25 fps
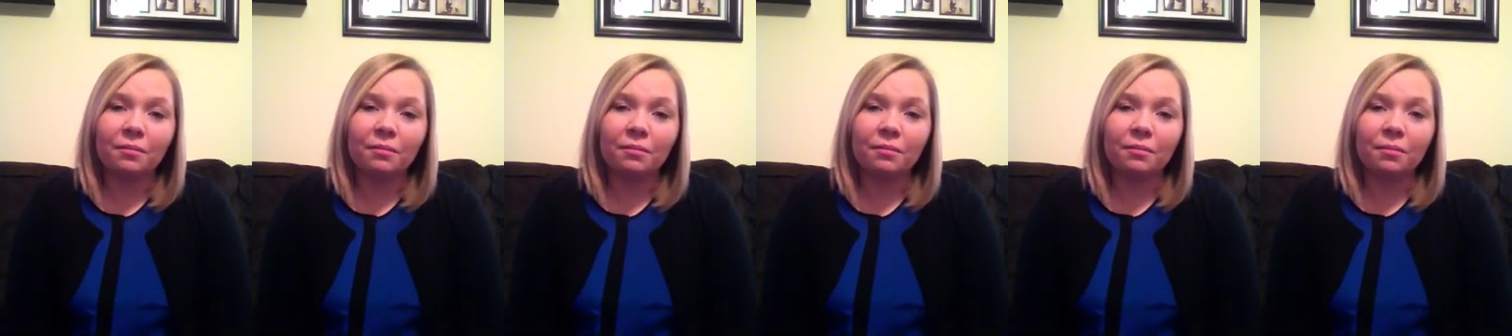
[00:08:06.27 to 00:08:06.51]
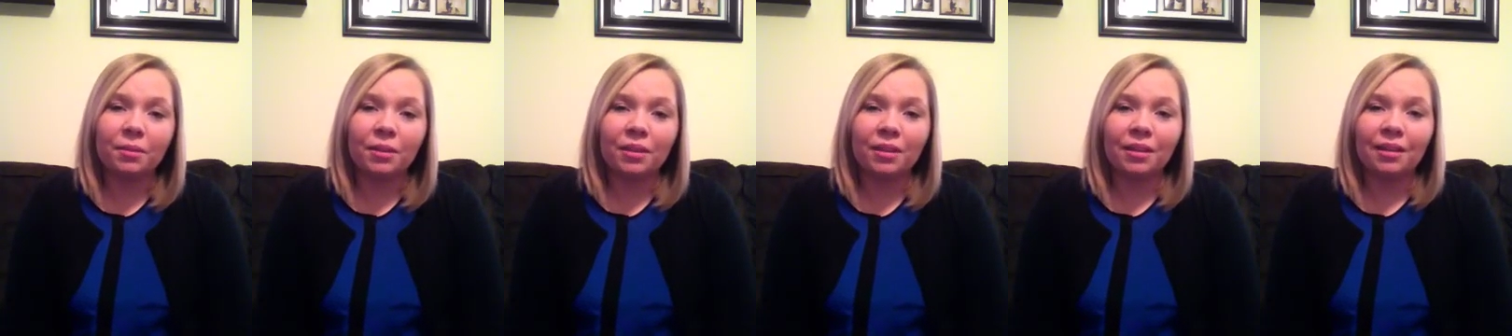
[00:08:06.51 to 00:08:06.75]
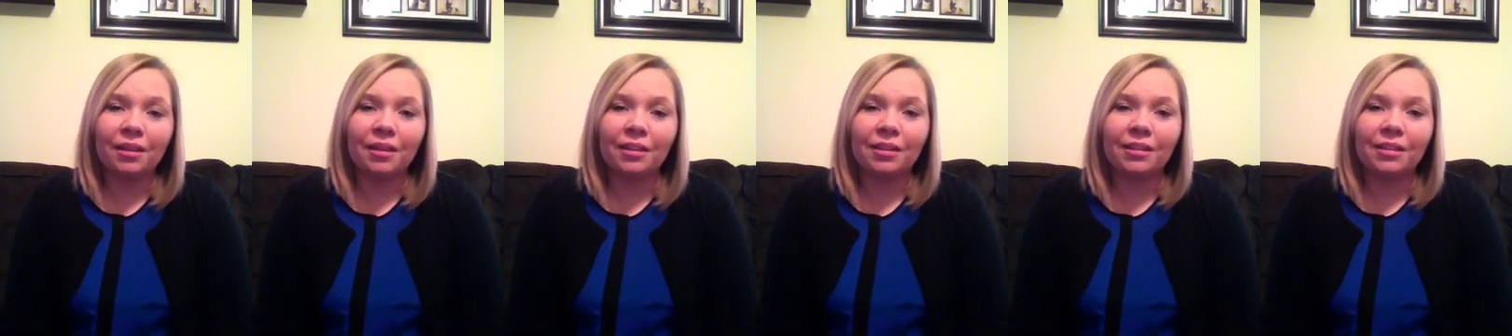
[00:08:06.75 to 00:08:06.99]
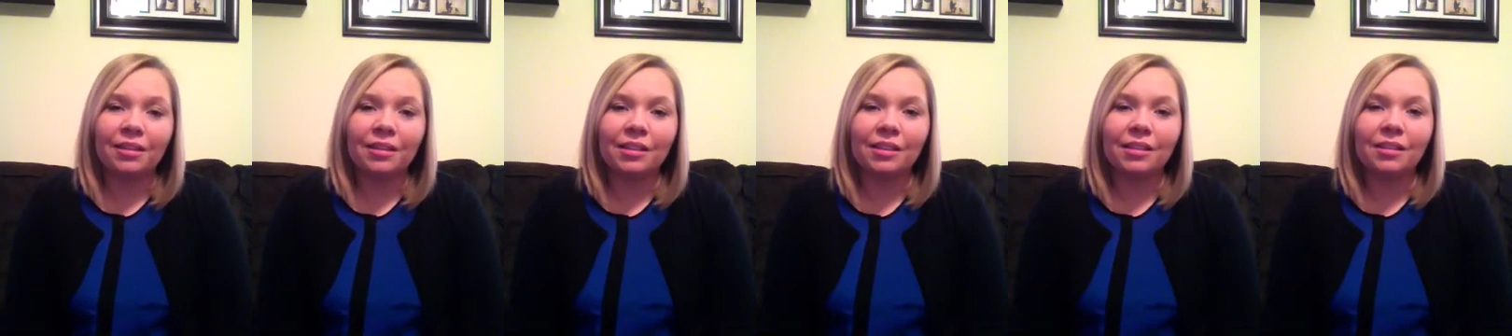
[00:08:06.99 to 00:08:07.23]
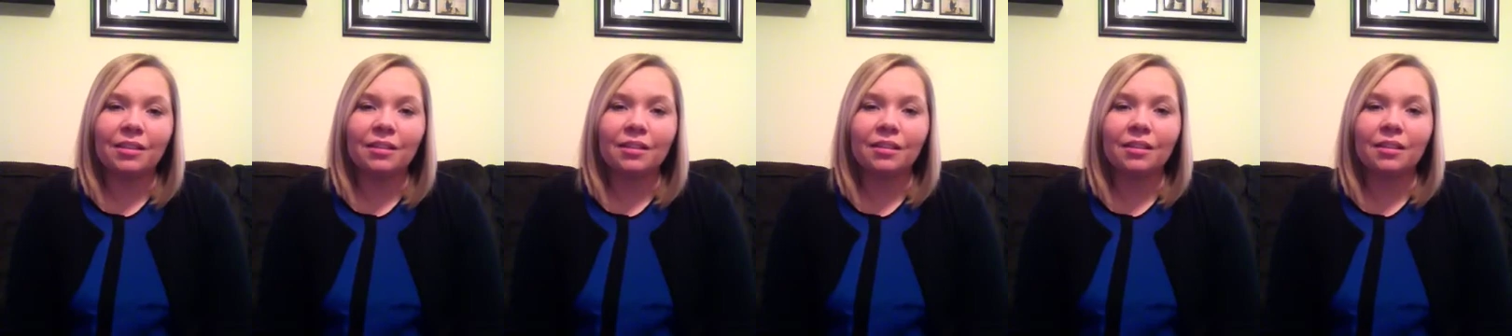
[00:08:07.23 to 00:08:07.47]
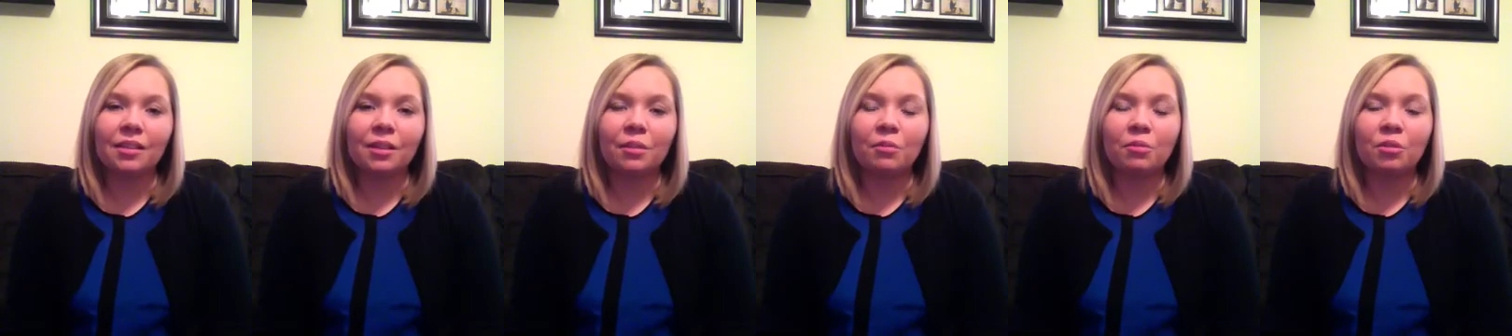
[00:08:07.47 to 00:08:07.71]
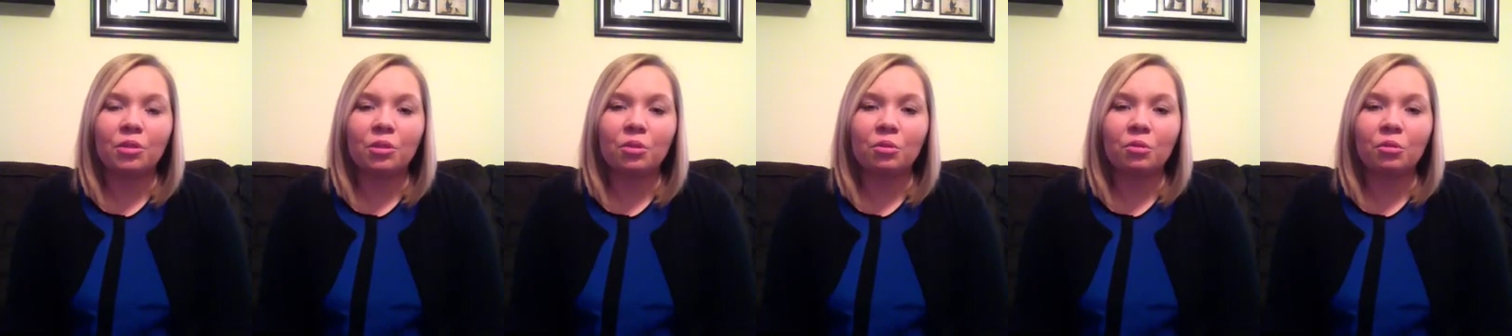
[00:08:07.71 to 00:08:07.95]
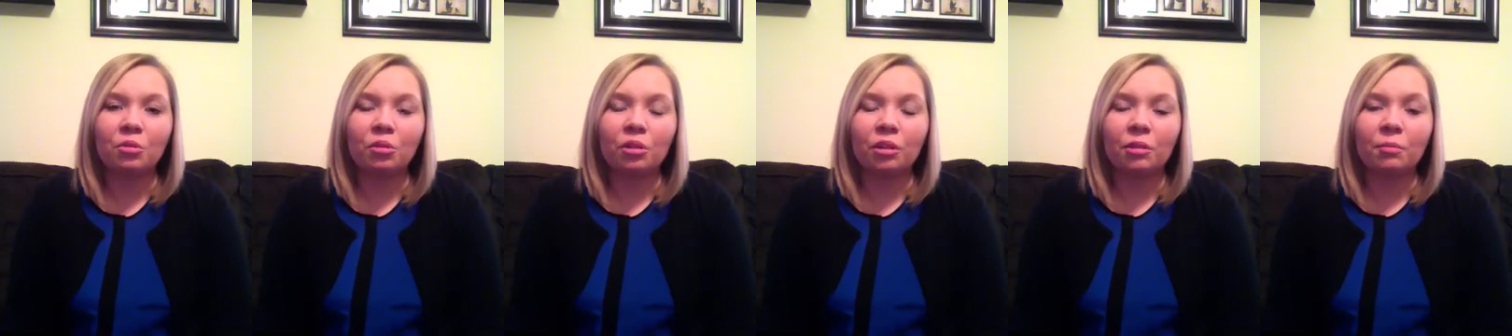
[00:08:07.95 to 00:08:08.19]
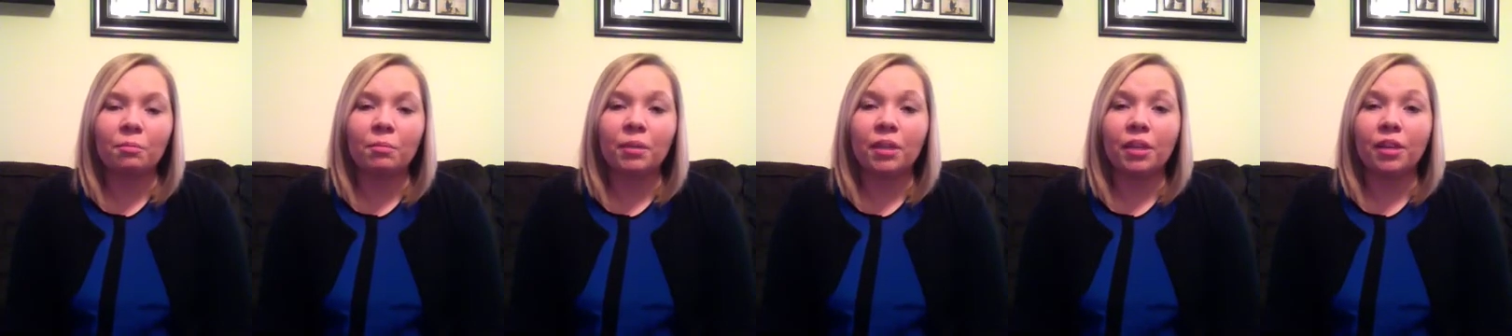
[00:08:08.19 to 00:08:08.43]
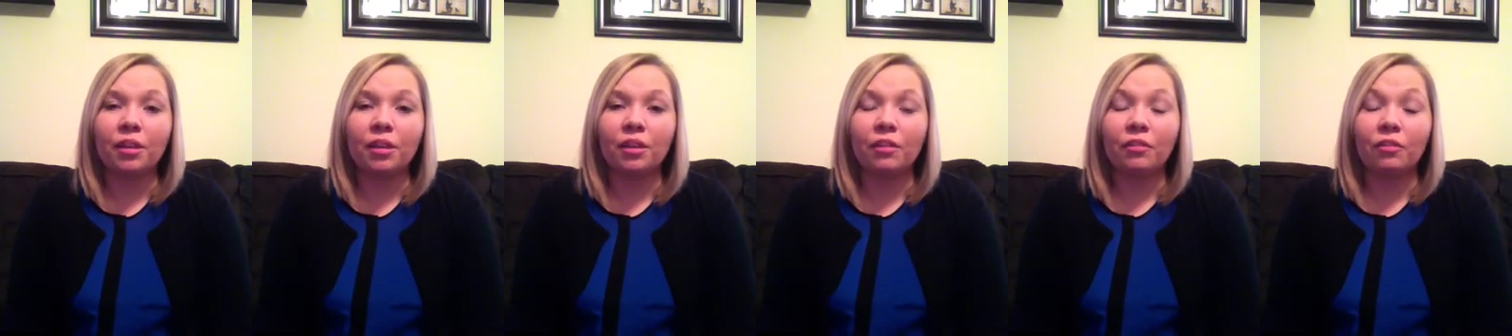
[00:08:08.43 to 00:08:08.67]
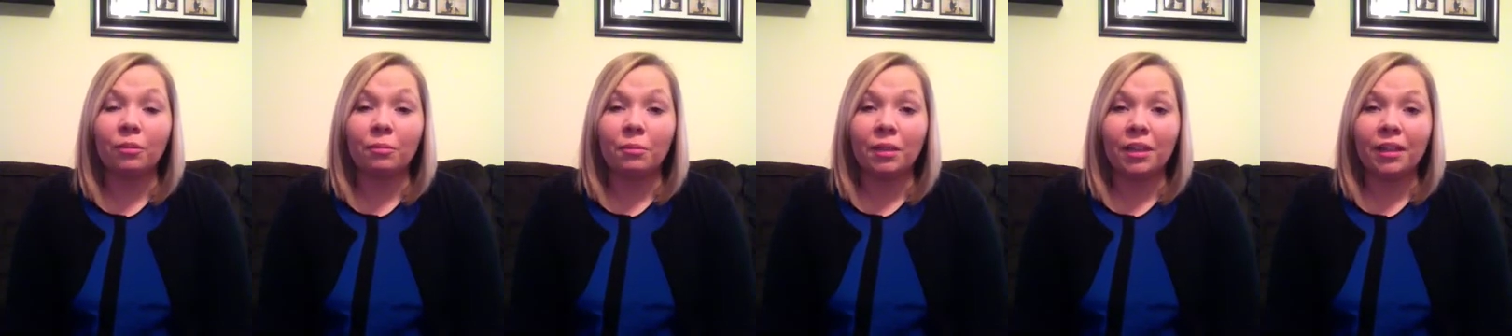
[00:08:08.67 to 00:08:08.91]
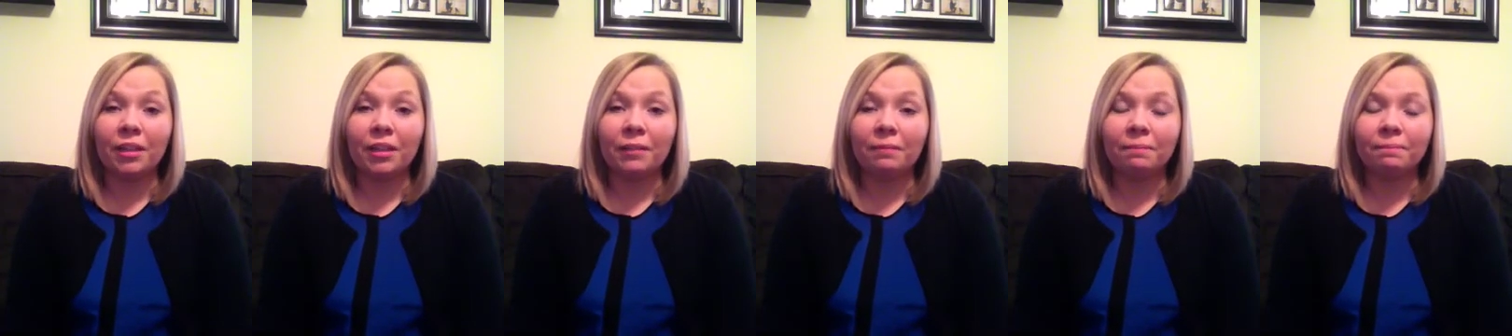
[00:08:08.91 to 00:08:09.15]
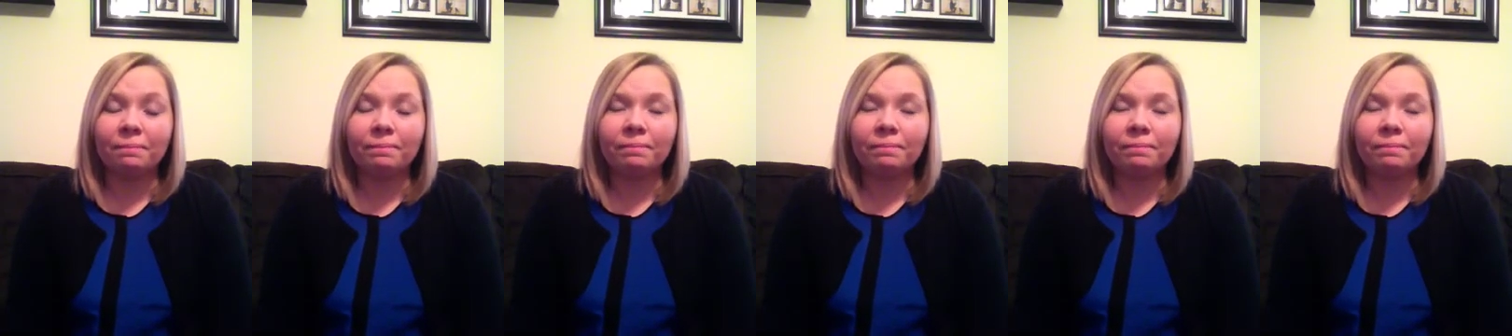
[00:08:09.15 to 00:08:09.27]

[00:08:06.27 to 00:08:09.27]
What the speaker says: because it was ordered bigger for me.